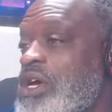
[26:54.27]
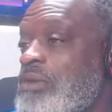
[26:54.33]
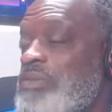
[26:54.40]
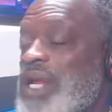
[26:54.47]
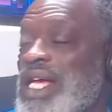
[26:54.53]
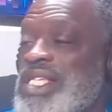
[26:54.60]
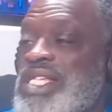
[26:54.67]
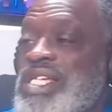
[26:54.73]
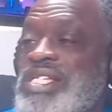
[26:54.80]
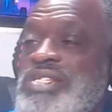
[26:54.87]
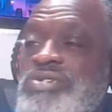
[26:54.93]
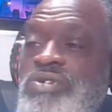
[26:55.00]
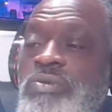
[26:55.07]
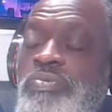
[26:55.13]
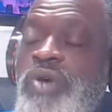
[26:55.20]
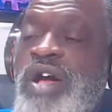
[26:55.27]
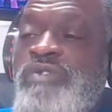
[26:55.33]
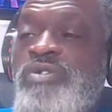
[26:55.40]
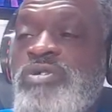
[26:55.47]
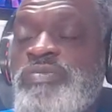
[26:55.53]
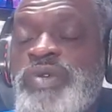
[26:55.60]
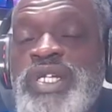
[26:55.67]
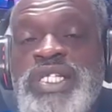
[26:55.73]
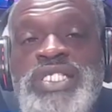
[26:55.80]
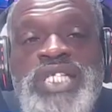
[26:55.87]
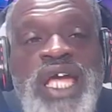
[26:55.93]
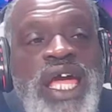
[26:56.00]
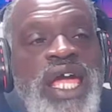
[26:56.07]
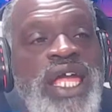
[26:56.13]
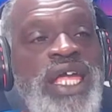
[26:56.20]
but I didn't do the proverb of the
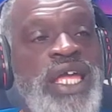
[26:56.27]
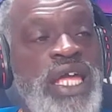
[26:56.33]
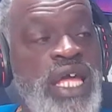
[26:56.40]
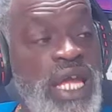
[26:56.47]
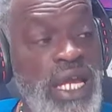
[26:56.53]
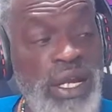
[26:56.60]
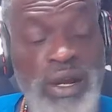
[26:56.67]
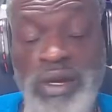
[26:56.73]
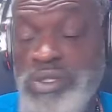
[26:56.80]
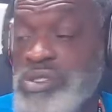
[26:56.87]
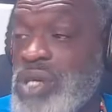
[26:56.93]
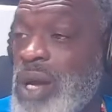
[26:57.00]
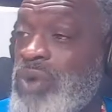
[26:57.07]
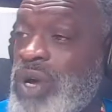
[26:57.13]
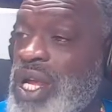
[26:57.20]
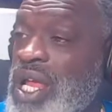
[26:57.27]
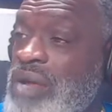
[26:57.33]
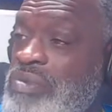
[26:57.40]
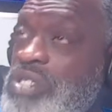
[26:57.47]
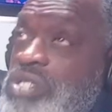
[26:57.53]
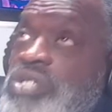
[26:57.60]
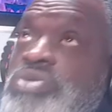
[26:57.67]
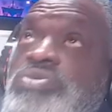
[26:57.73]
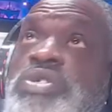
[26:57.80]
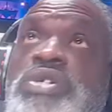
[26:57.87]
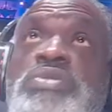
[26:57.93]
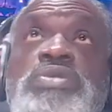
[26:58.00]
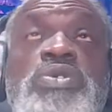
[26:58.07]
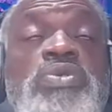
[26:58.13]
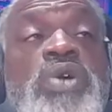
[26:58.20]
day. And also, I wasn't able to do the
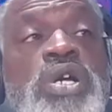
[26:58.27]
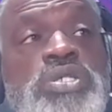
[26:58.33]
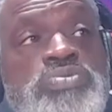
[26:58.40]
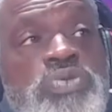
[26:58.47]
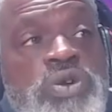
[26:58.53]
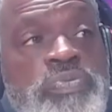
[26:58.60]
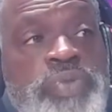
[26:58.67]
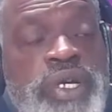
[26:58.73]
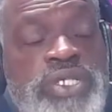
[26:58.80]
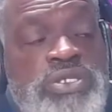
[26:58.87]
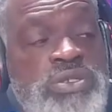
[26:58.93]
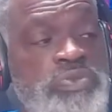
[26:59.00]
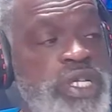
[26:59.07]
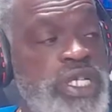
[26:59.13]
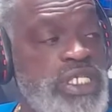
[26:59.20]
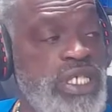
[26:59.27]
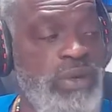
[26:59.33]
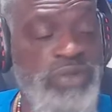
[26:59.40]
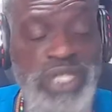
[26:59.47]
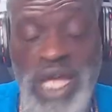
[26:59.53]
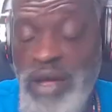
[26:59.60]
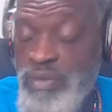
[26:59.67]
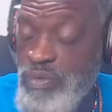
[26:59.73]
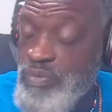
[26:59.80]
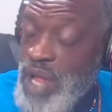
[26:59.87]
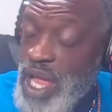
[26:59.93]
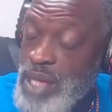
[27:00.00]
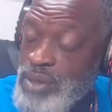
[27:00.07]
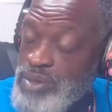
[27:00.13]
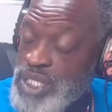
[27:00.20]
crossword puzzles because I was having
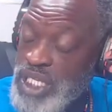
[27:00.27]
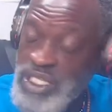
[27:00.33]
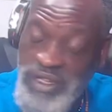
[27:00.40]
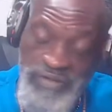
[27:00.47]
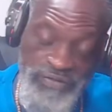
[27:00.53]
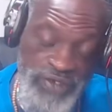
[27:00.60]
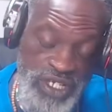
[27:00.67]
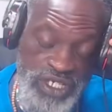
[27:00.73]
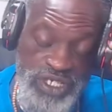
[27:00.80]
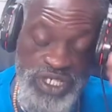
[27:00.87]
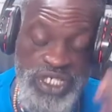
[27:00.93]
problems at the adventures